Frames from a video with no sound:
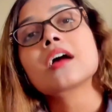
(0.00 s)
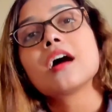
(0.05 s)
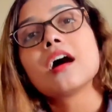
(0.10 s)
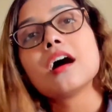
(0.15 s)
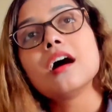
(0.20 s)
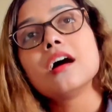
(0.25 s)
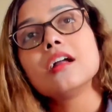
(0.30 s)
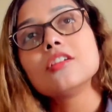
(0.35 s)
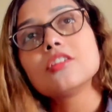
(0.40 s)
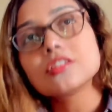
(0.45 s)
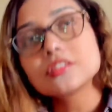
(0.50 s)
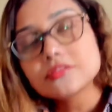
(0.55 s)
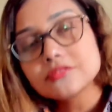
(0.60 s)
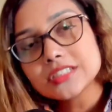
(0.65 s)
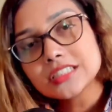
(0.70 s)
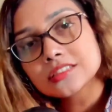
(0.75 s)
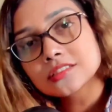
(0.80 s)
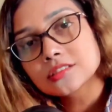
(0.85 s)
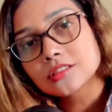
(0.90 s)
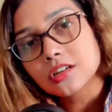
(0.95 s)
A lot of
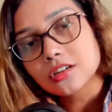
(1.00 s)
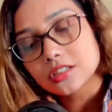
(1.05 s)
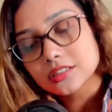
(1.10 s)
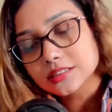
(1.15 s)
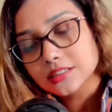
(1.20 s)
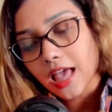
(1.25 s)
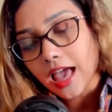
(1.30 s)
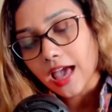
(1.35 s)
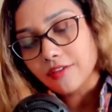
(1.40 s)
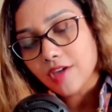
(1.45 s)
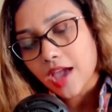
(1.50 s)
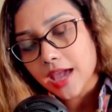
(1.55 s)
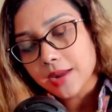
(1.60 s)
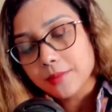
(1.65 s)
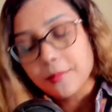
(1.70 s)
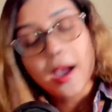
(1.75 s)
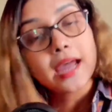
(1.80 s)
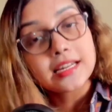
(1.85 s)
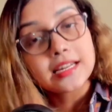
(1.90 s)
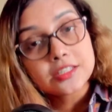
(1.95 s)
these dogs have had
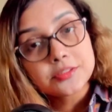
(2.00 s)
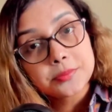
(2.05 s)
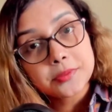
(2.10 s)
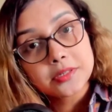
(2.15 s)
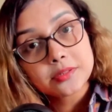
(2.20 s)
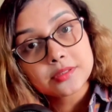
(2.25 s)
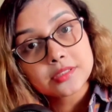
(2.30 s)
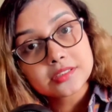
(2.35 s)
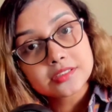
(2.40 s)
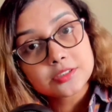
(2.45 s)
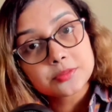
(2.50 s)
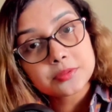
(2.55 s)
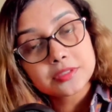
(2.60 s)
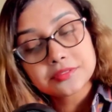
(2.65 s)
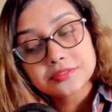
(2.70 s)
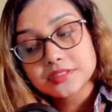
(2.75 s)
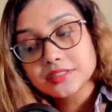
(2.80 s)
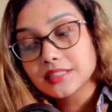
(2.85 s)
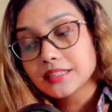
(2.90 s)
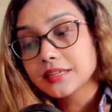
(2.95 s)
bad experiences
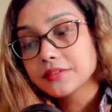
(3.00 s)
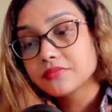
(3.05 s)
previously.